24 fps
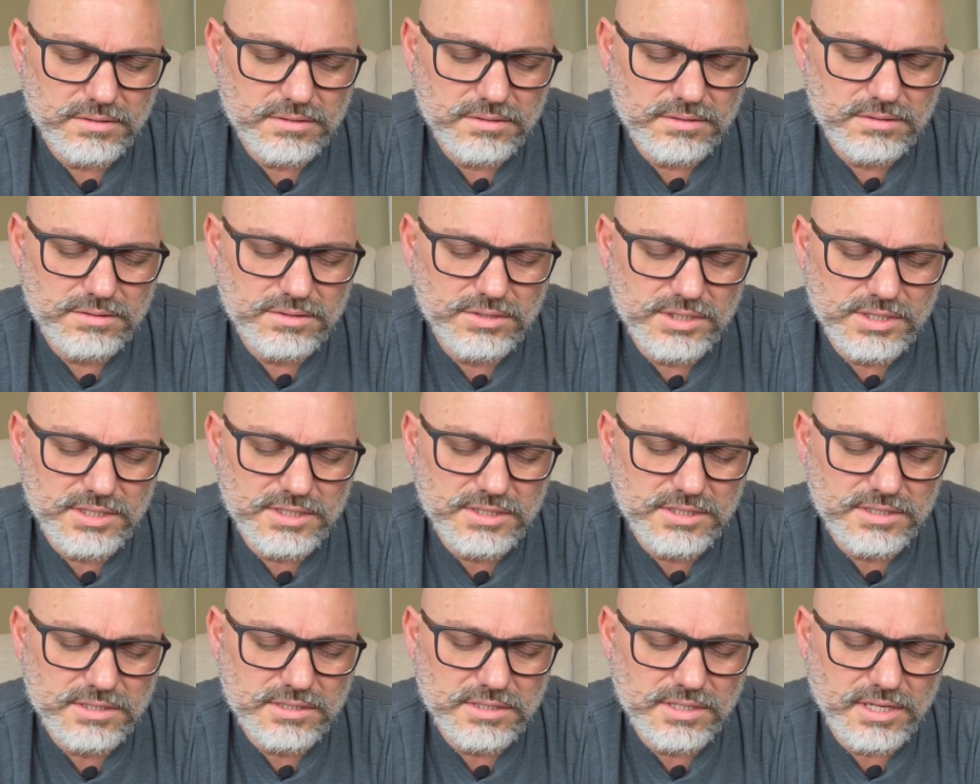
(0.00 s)
In
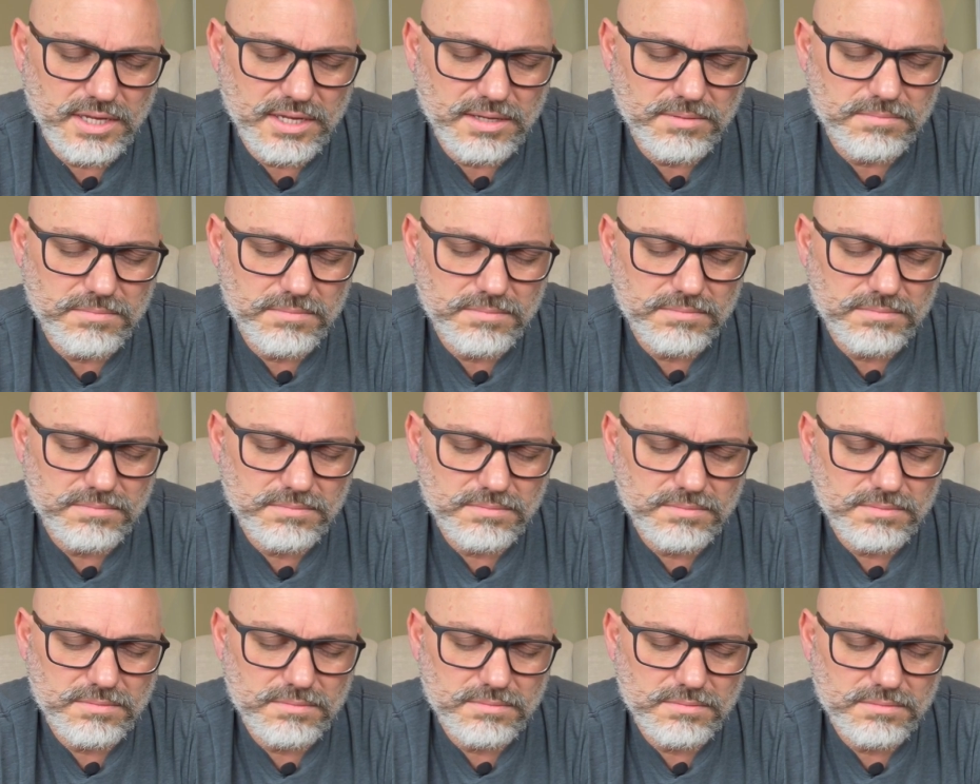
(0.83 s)
Jesus' name,
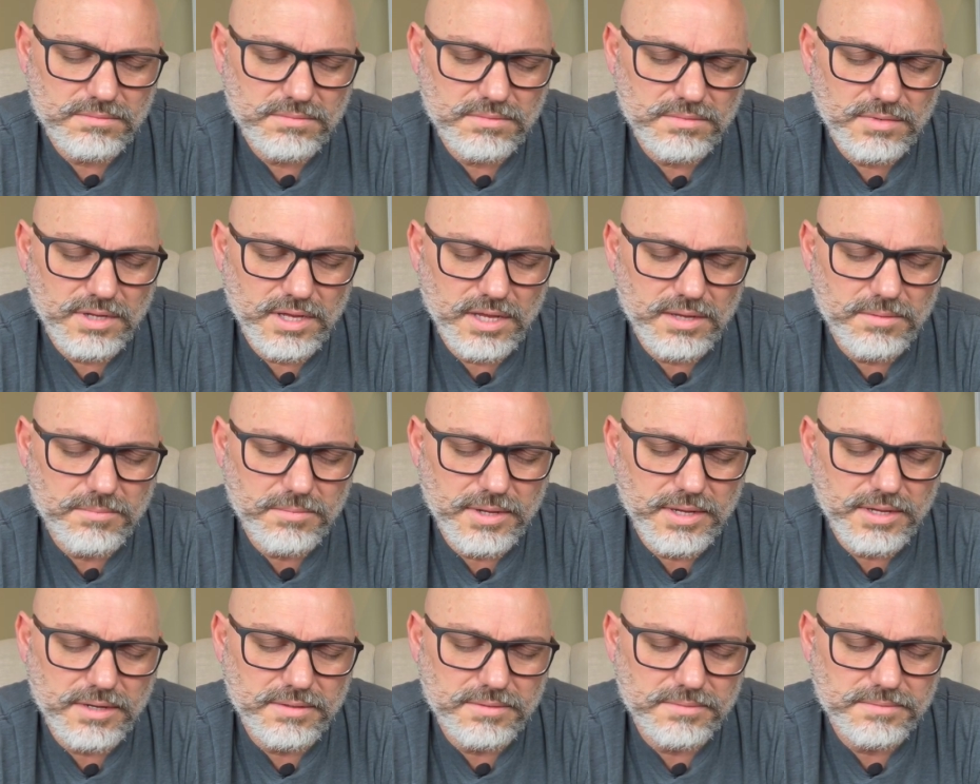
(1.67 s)

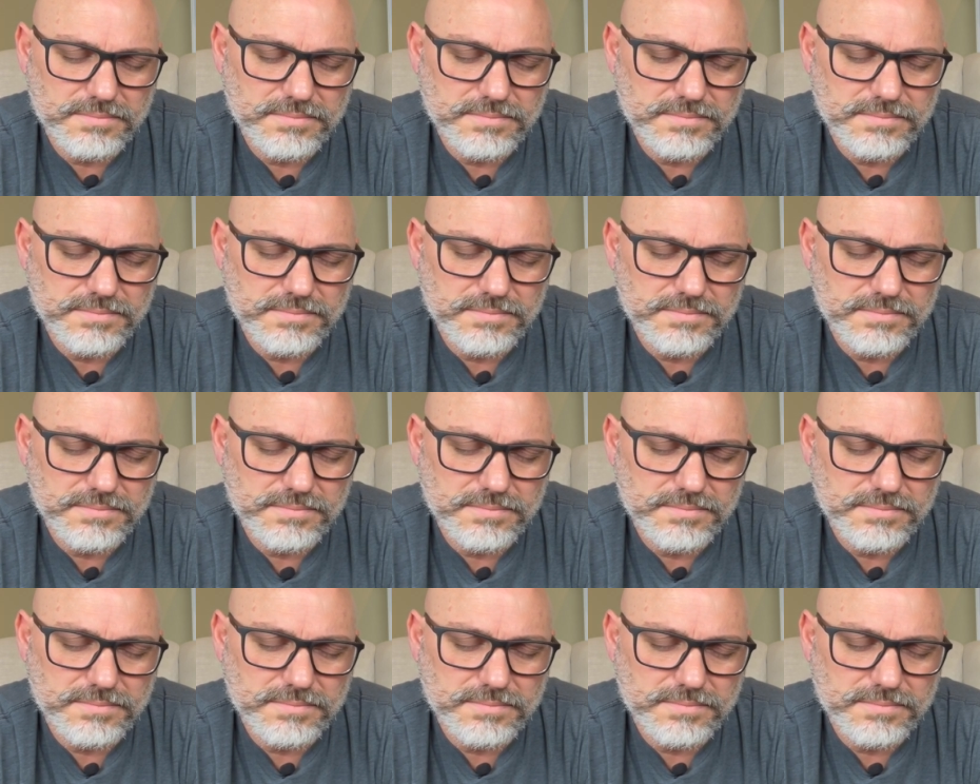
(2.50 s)
amen.